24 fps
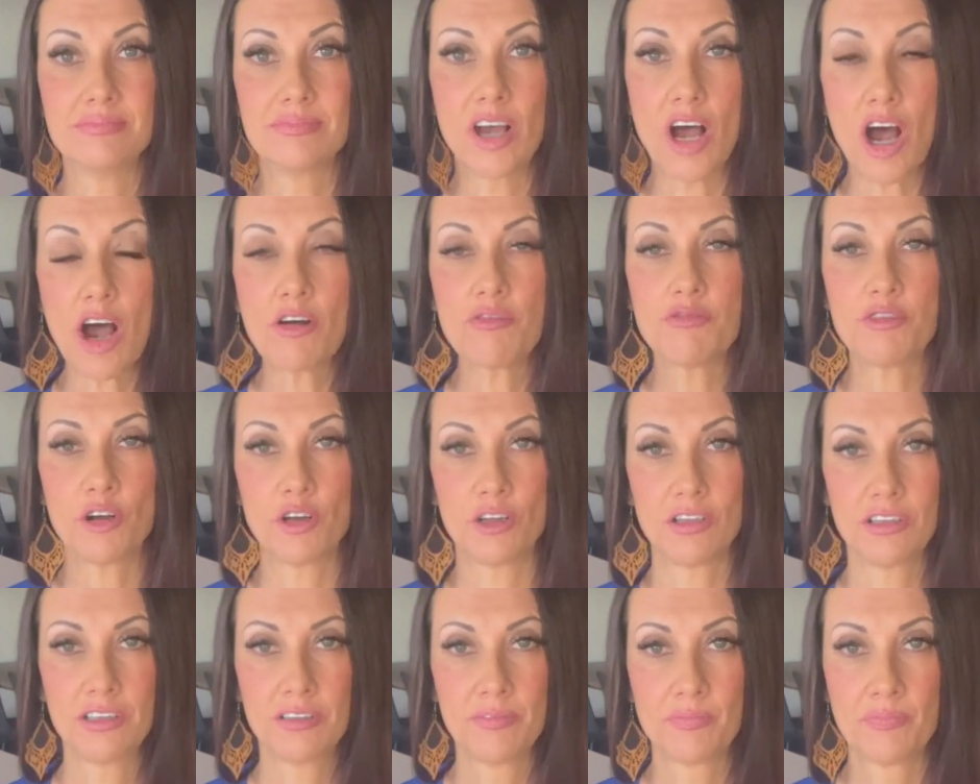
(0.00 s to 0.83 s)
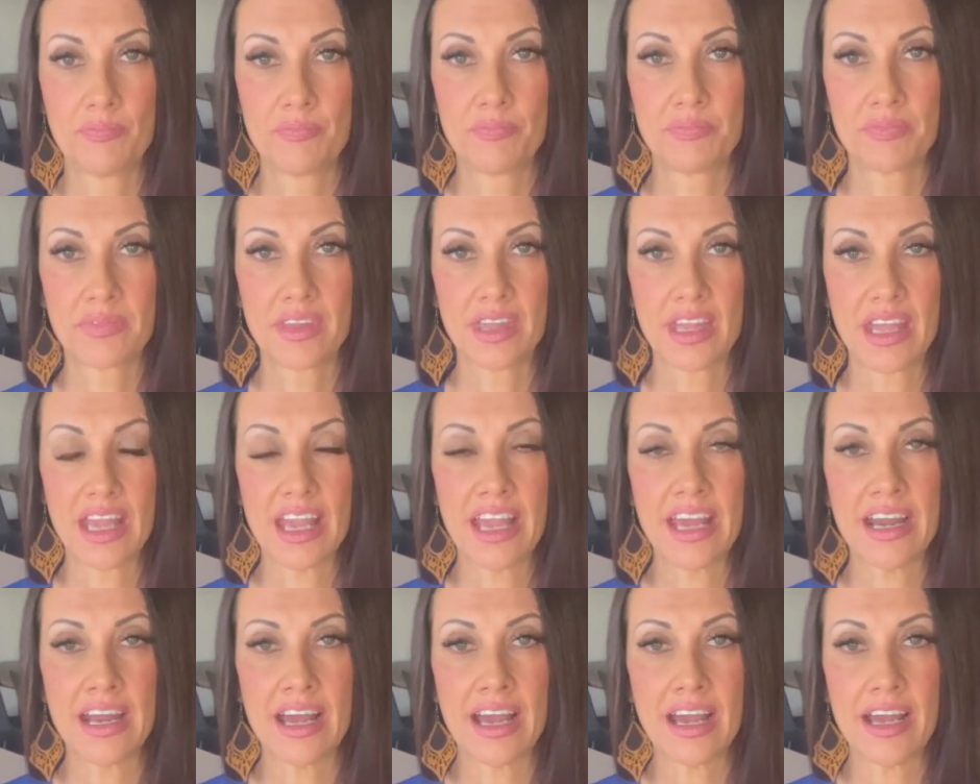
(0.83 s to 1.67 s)
awful.
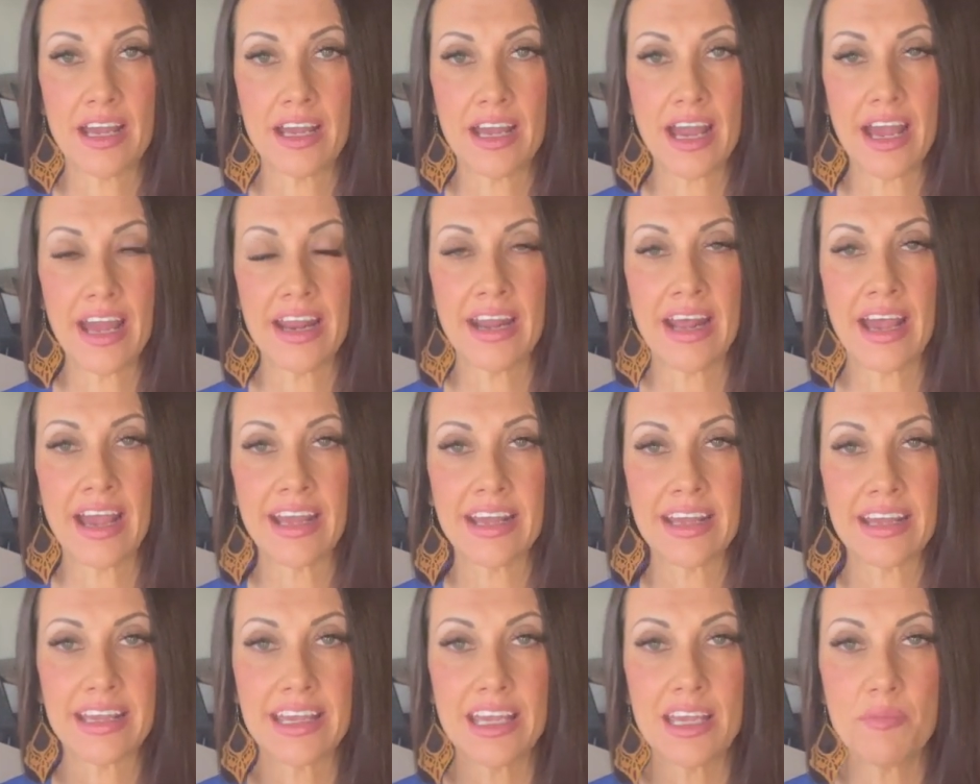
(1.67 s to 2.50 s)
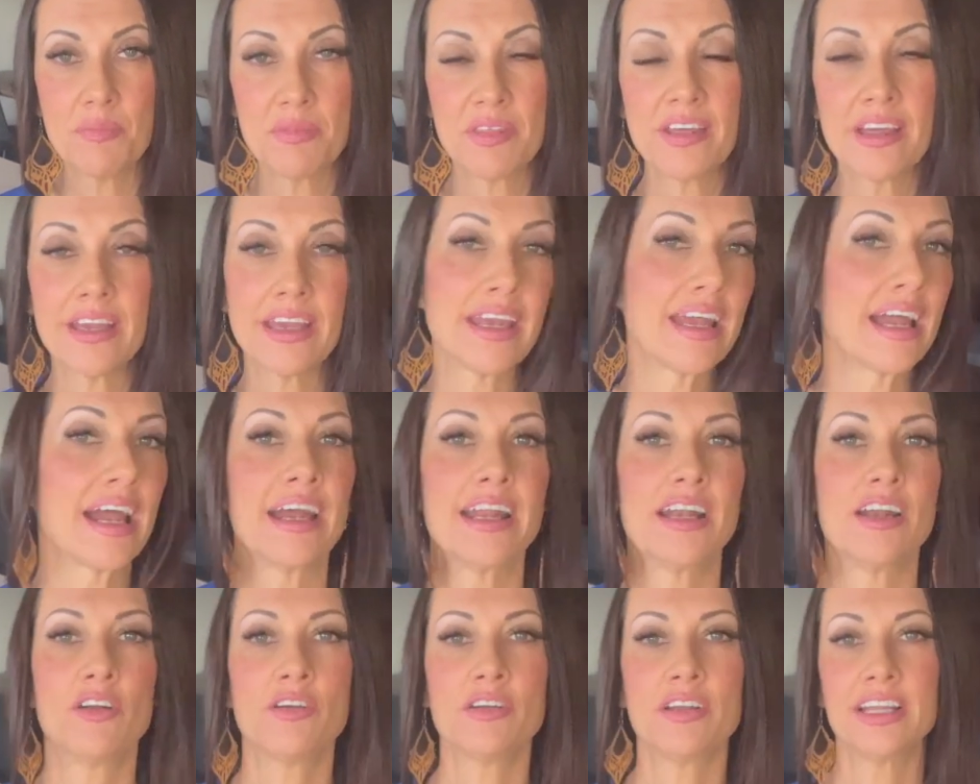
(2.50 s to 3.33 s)
And I keep thinking I
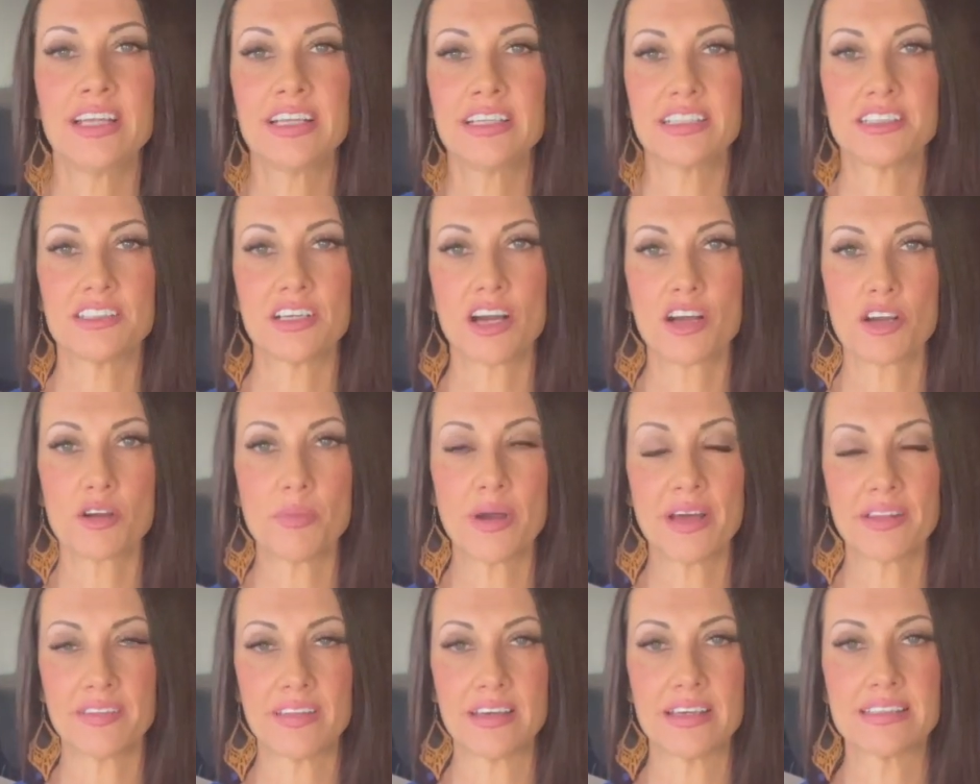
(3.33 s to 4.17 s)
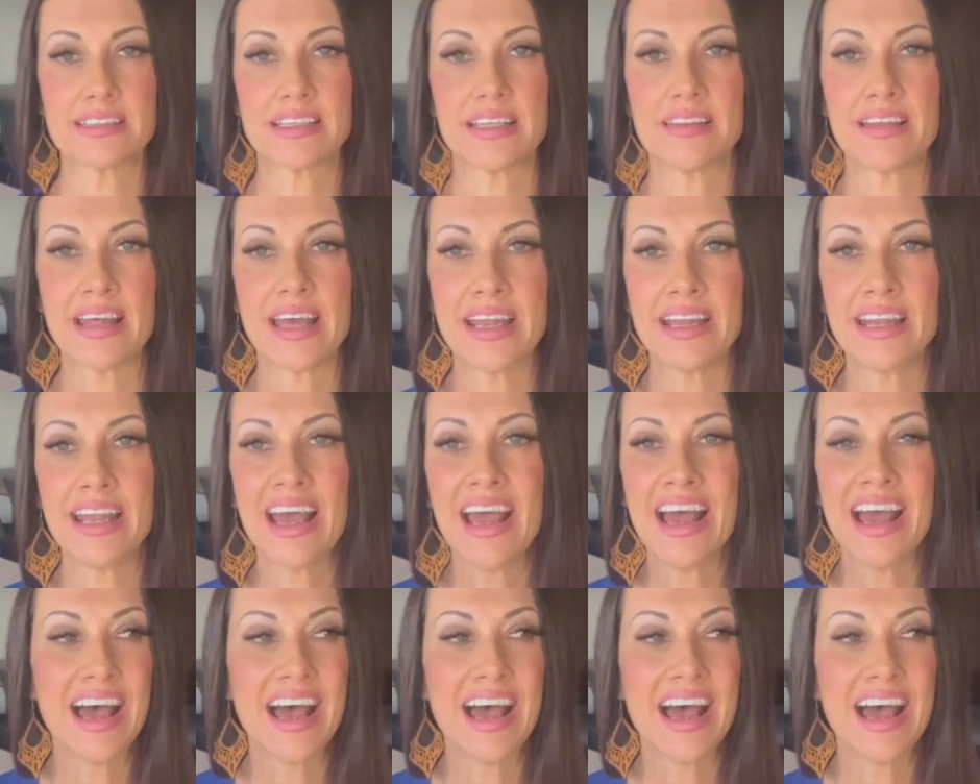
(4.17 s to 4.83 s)
don't need to talk about this, and then